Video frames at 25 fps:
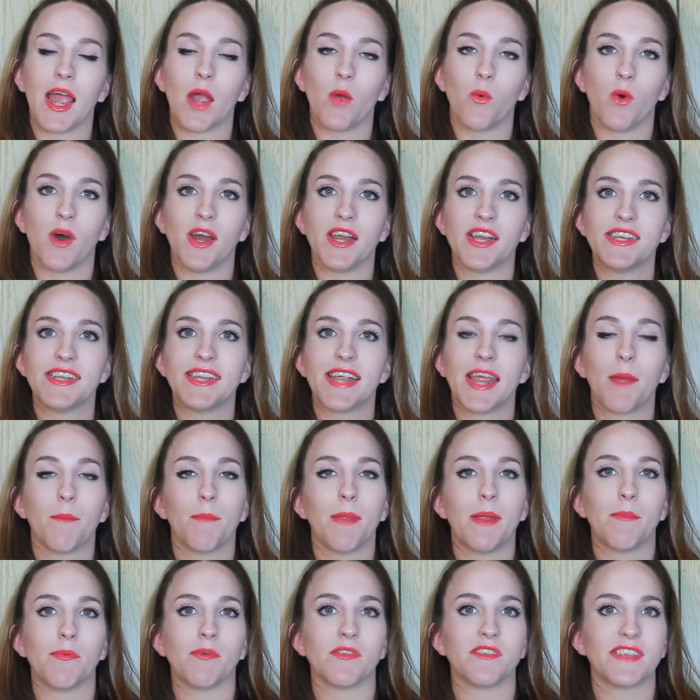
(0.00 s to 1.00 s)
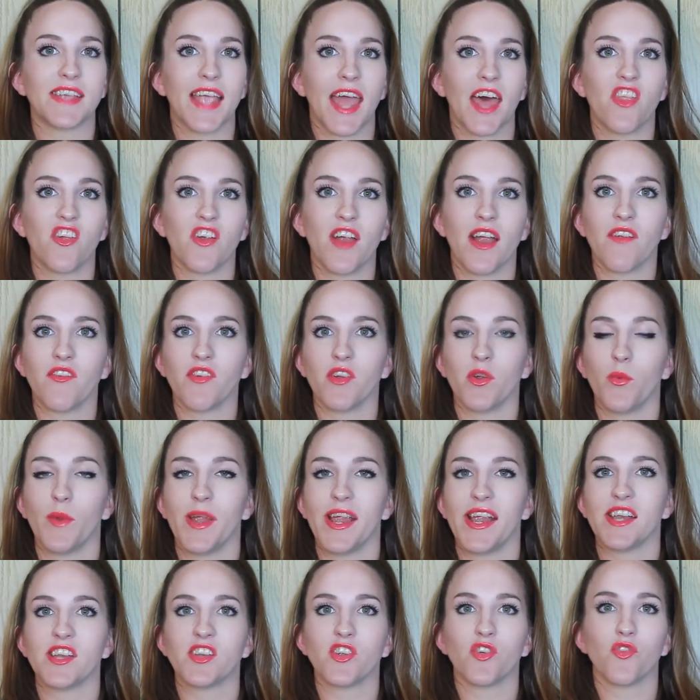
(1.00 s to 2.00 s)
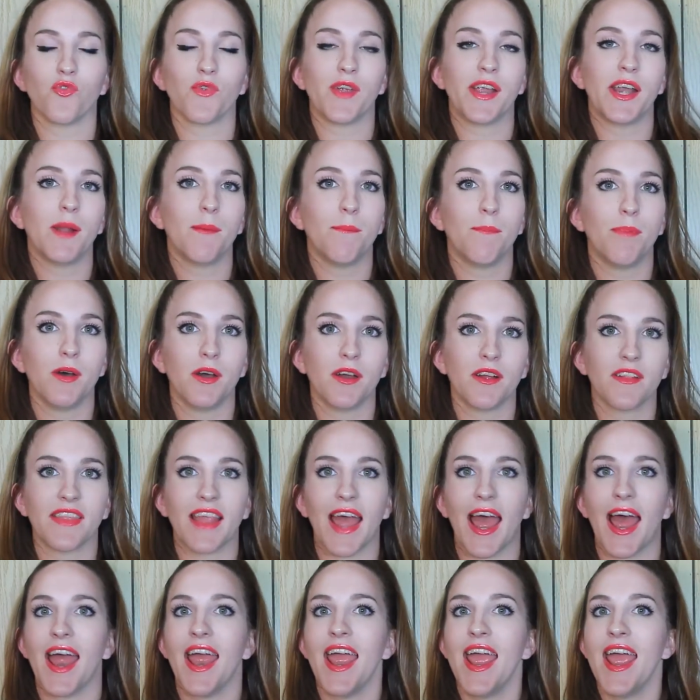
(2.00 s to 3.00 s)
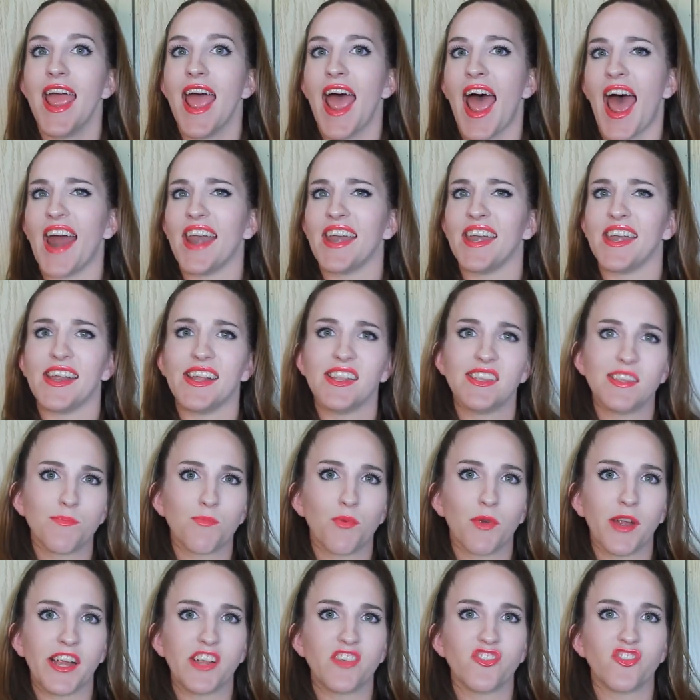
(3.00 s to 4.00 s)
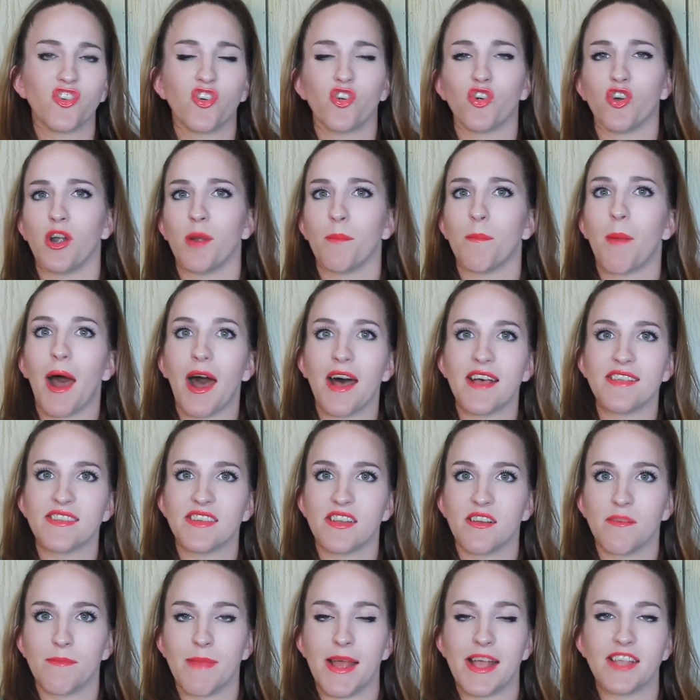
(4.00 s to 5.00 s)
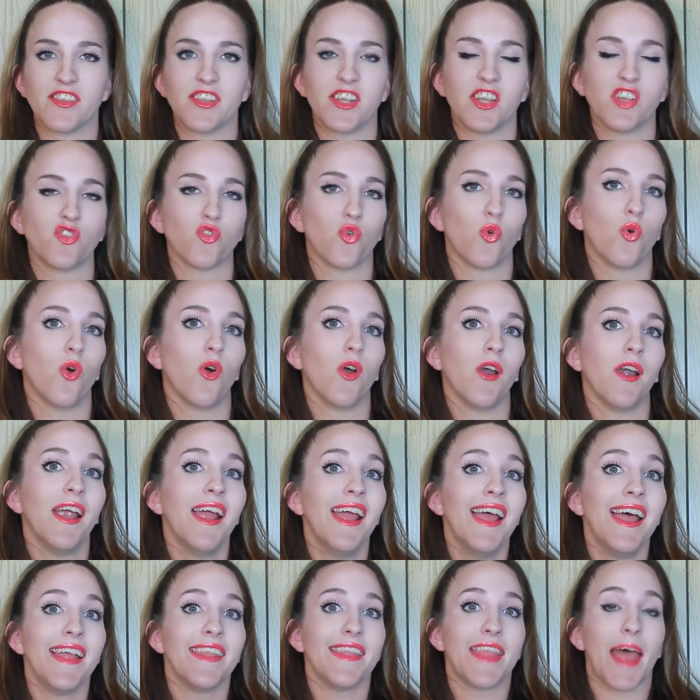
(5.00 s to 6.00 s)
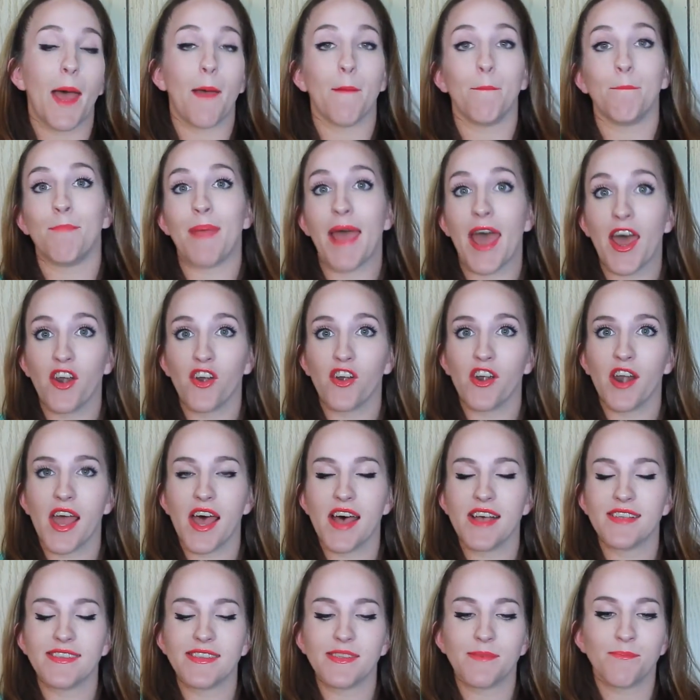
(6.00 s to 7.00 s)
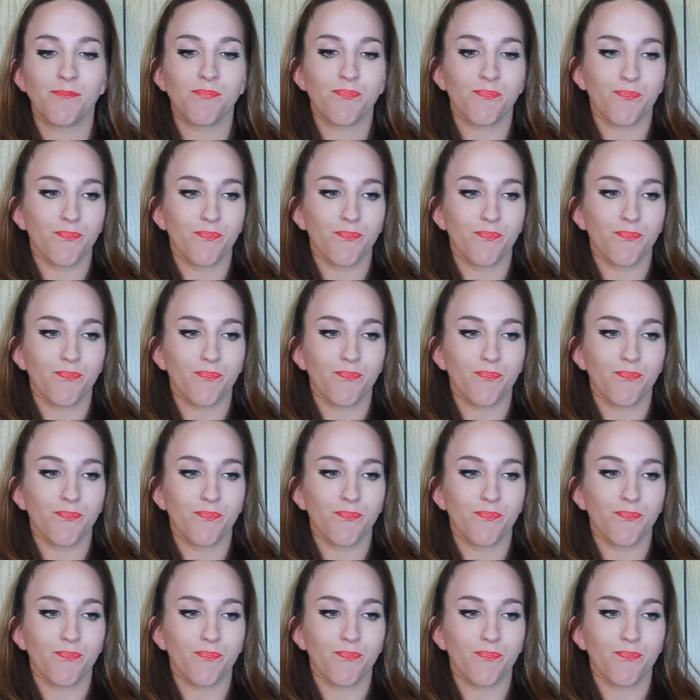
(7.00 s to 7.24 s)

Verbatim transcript: I wanted to get people together every week to read a book that had an inspirational or a positive message or that bettered us.